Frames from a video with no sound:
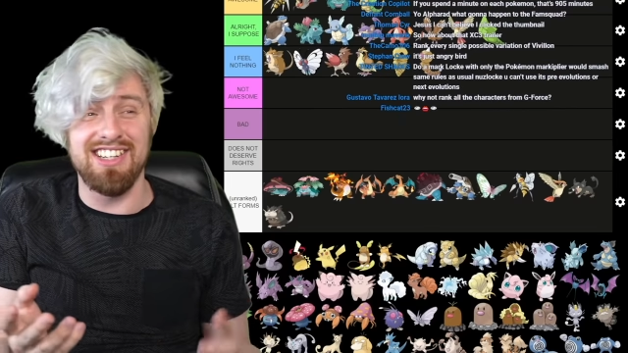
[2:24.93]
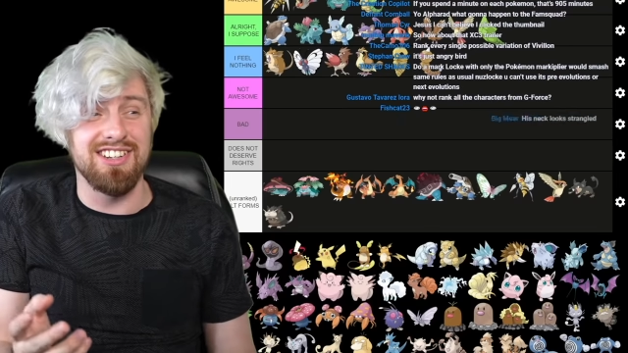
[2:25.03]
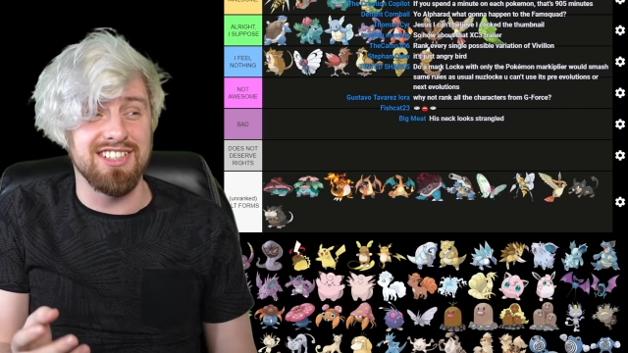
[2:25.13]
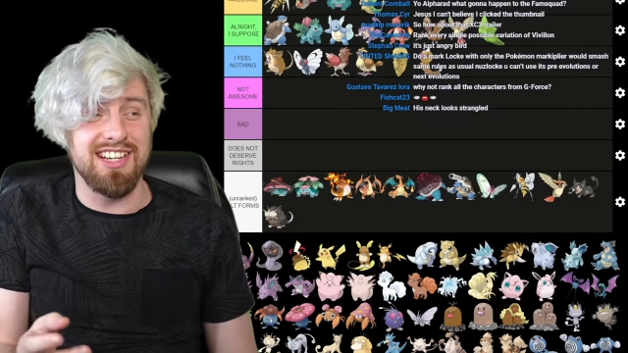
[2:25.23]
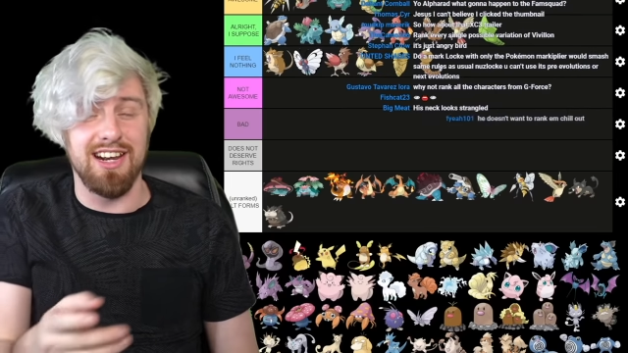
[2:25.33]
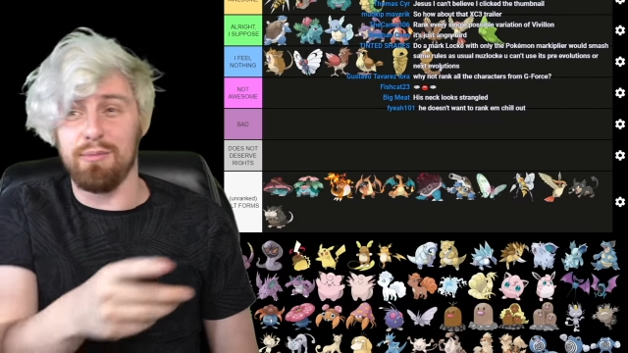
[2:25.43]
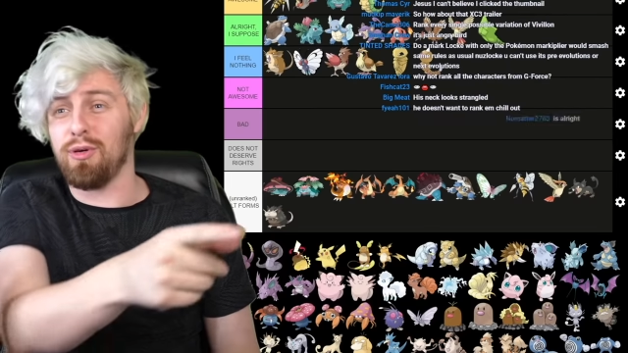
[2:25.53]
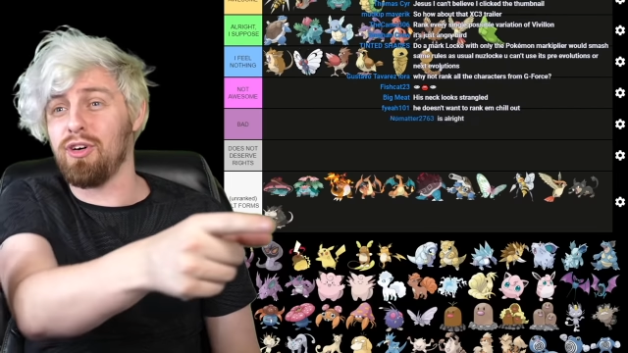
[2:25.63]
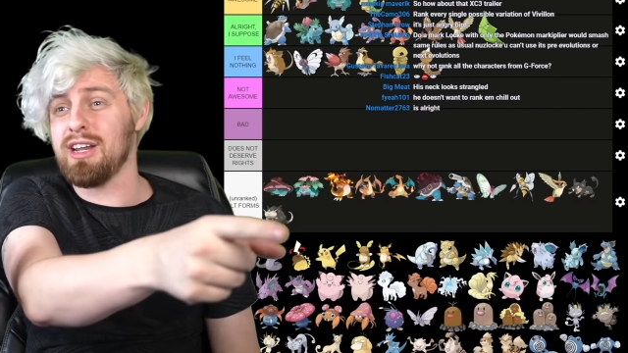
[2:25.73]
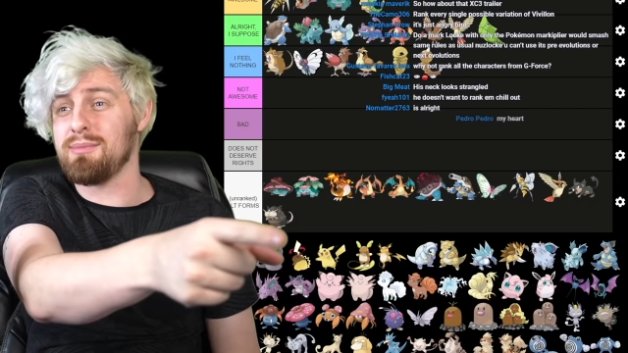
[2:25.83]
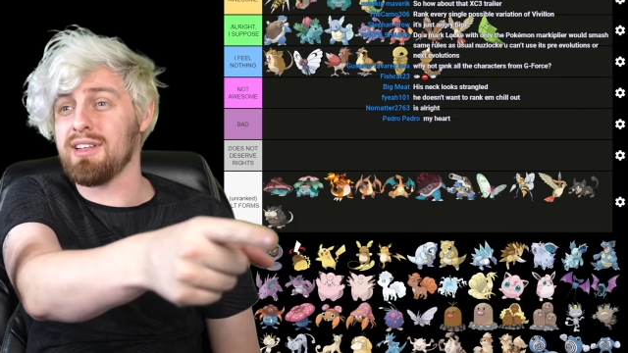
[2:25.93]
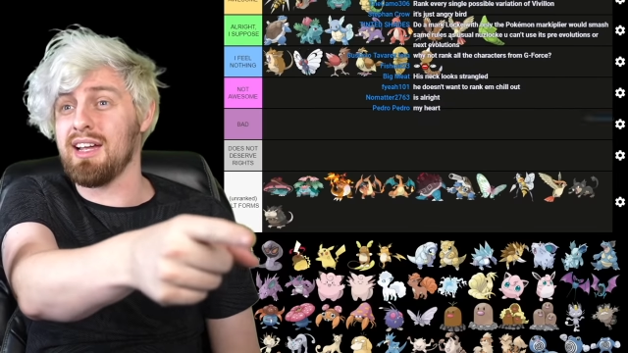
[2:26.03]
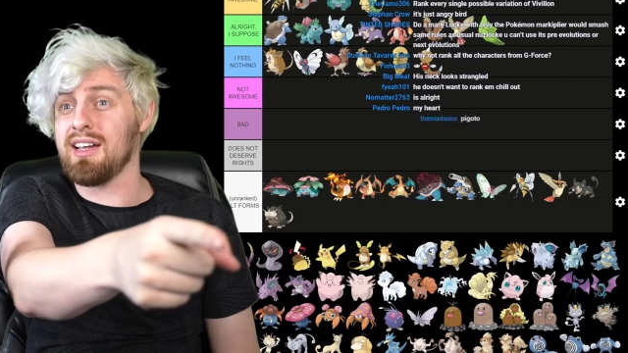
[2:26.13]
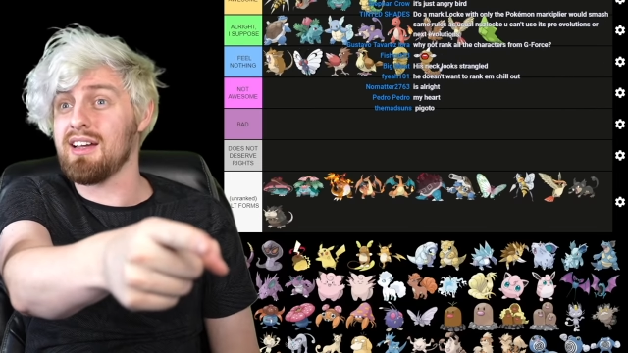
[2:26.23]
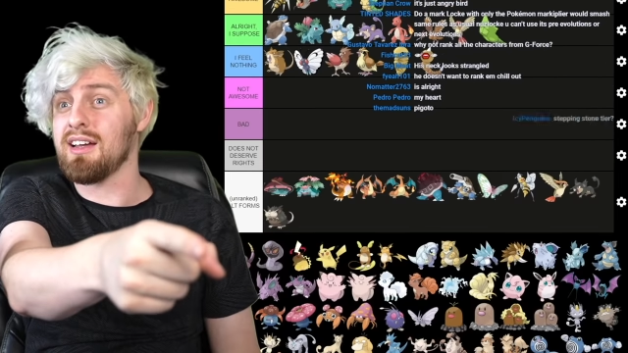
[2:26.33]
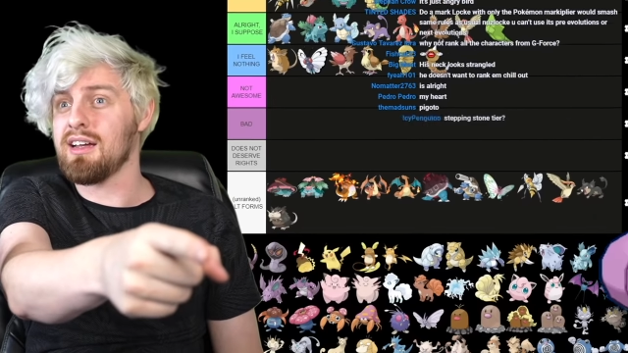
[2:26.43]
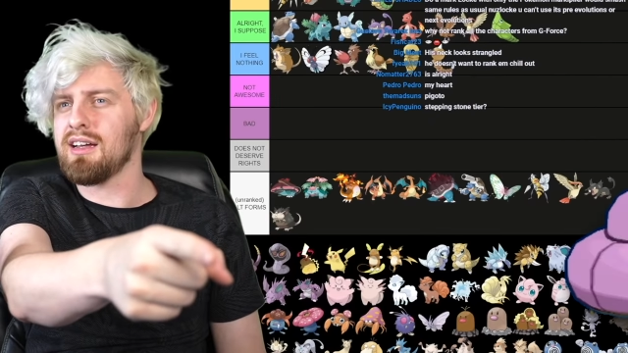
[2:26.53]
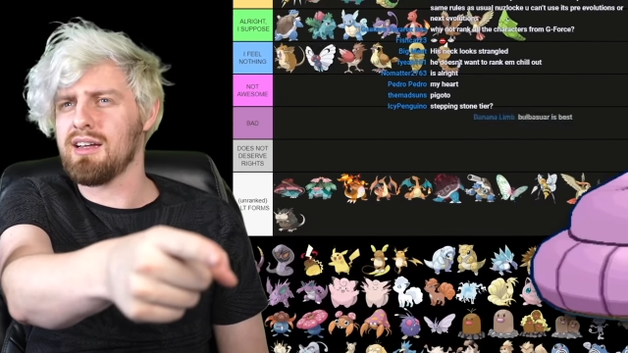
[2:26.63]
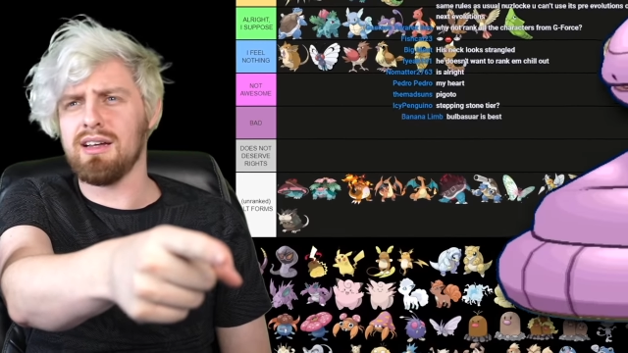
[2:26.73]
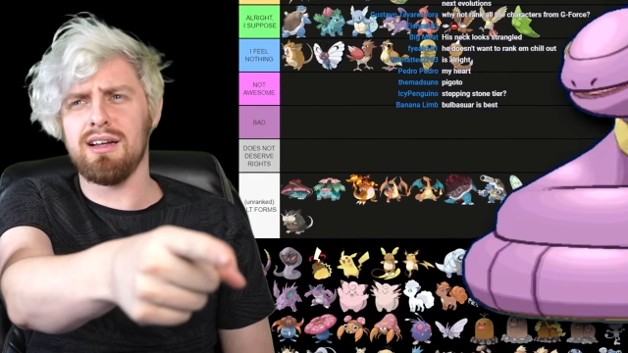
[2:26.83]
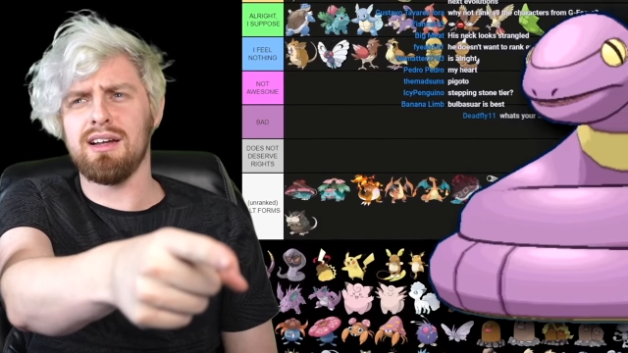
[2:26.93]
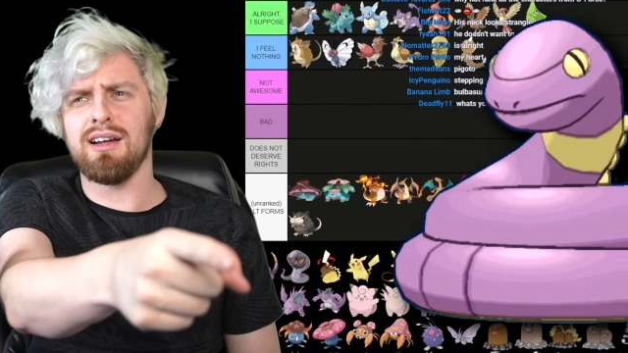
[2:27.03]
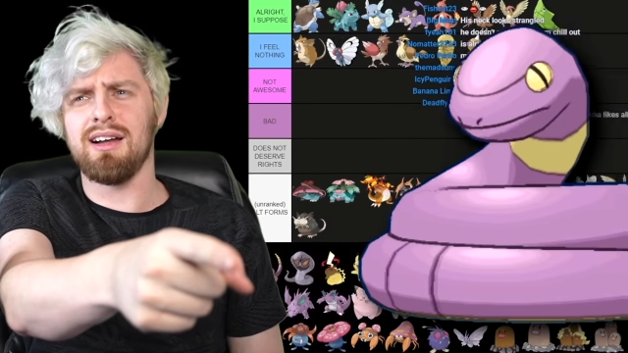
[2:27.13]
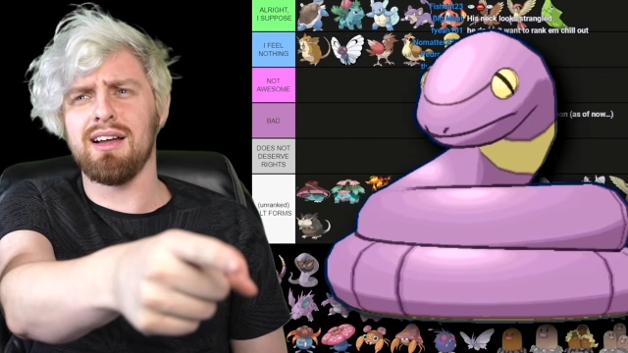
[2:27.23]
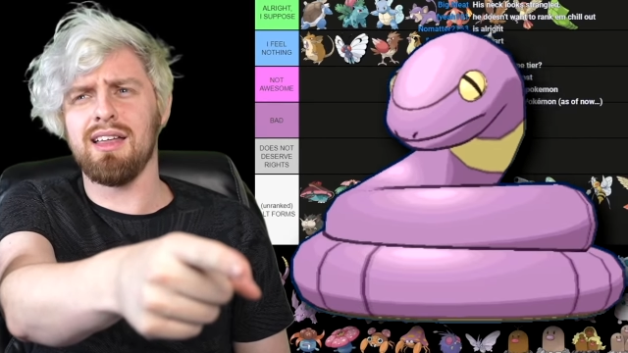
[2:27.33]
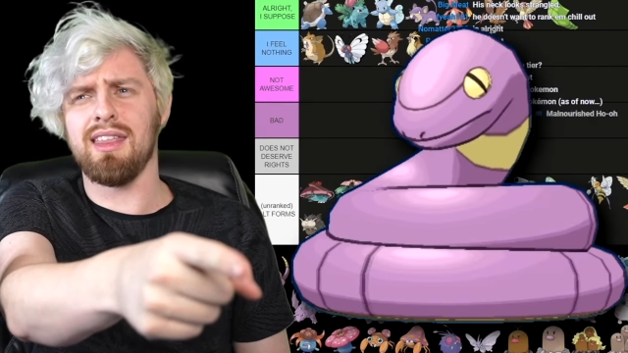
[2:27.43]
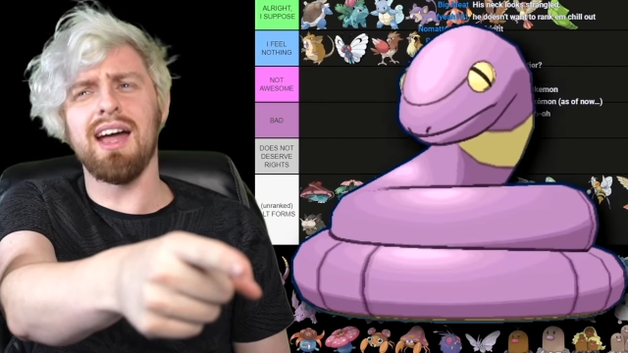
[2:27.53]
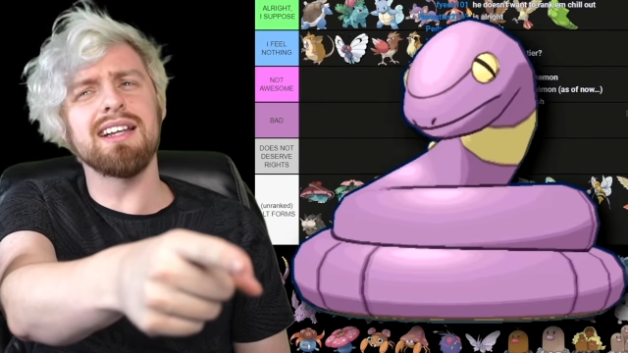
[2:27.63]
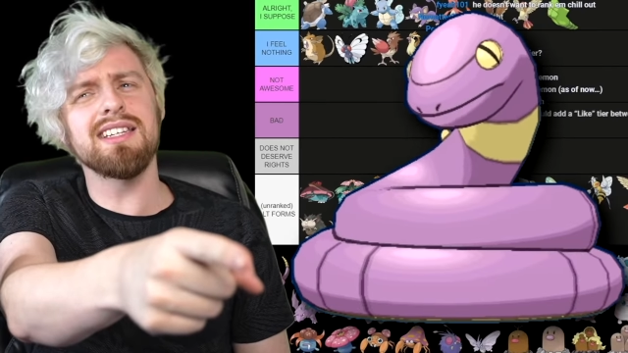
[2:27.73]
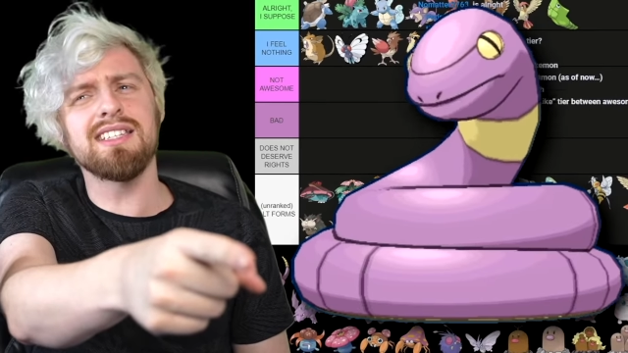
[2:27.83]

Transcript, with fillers: You just kind of point and be like, that's a